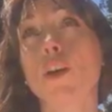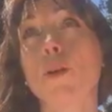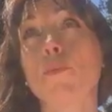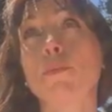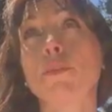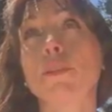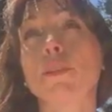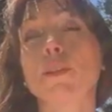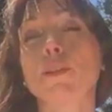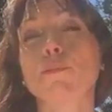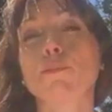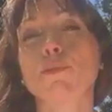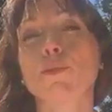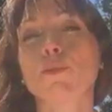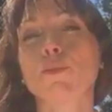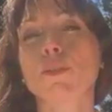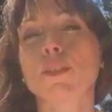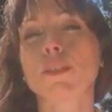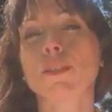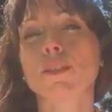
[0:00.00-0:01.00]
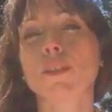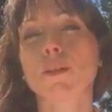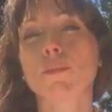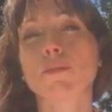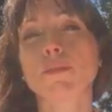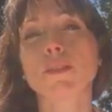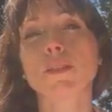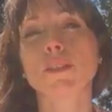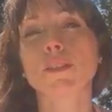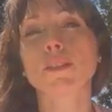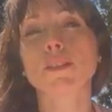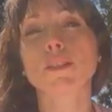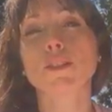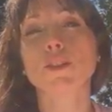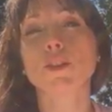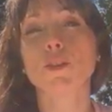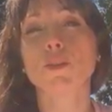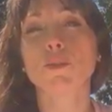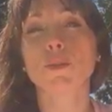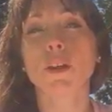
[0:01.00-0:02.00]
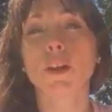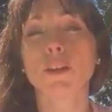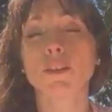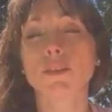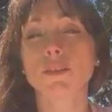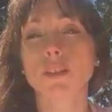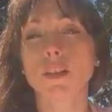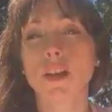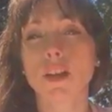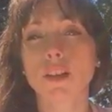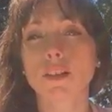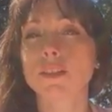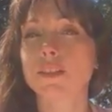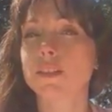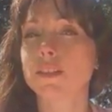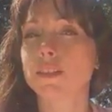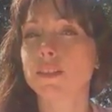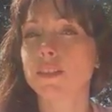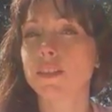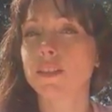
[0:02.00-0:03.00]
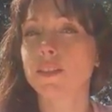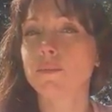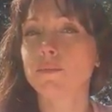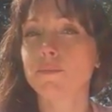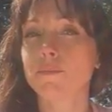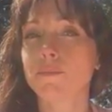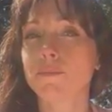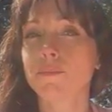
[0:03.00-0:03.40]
commonly abused substance known as ecstasy.